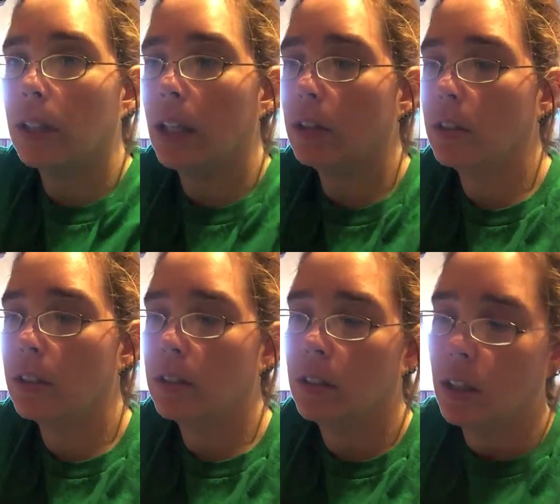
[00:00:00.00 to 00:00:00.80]
on the
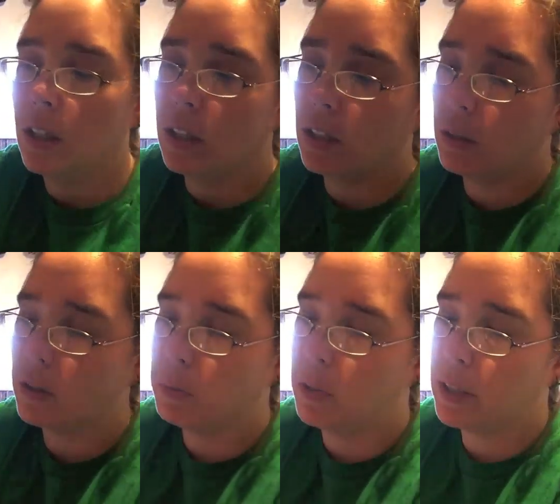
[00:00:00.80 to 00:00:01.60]
edges, you know,
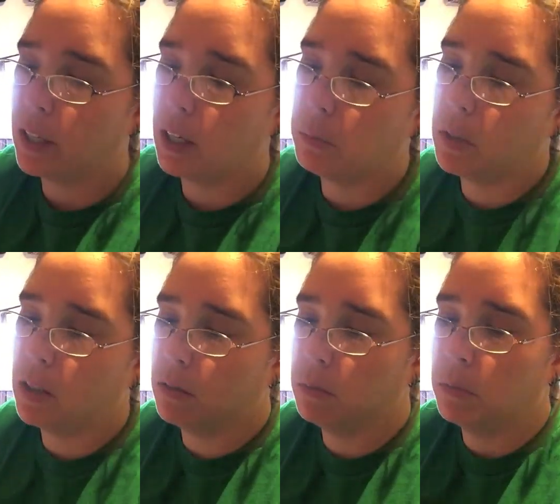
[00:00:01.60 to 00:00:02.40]
a small gap, you
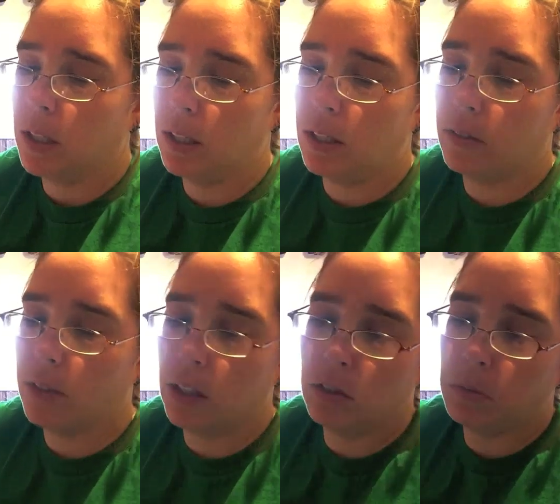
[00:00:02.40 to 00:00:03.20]
know, an eighth of
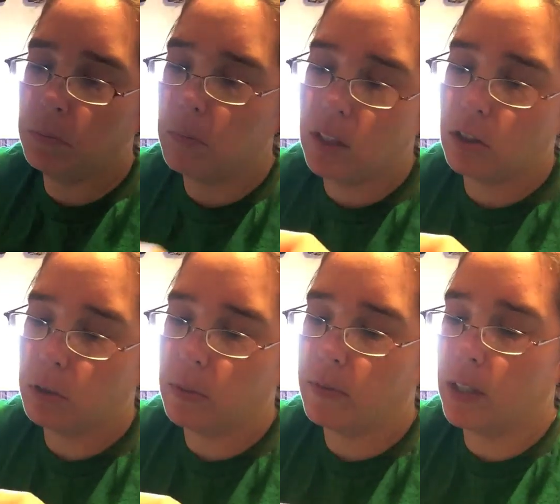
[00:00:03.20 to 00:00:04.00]
an inch, that
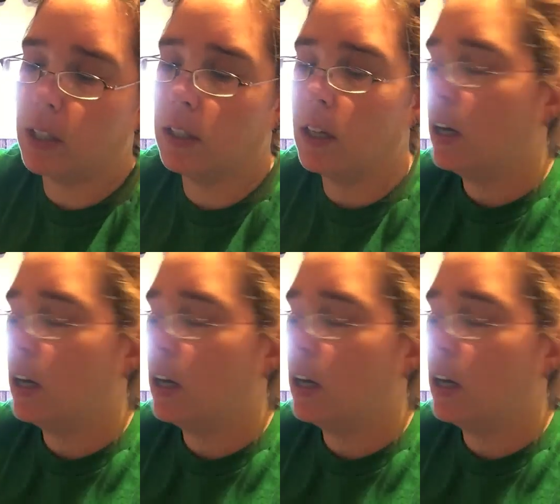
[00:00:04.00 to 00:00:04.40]
should be fine.